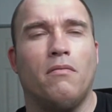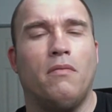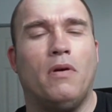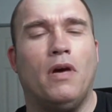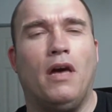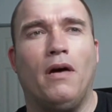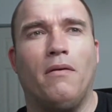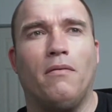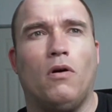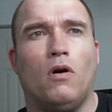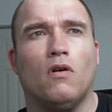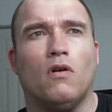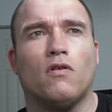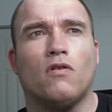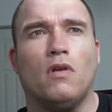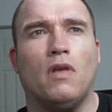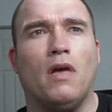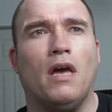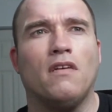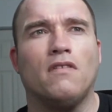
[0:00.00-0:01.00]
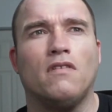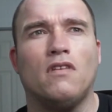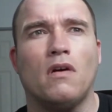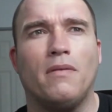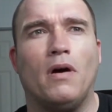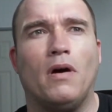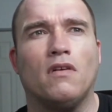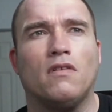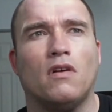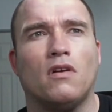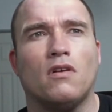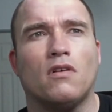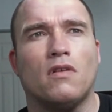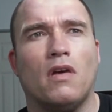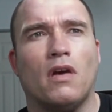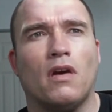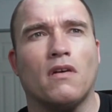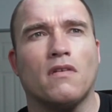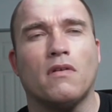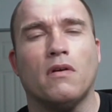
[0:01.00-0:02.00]
I'm ultra lazy about such
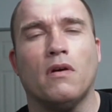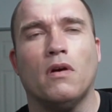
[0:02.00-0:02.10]
things.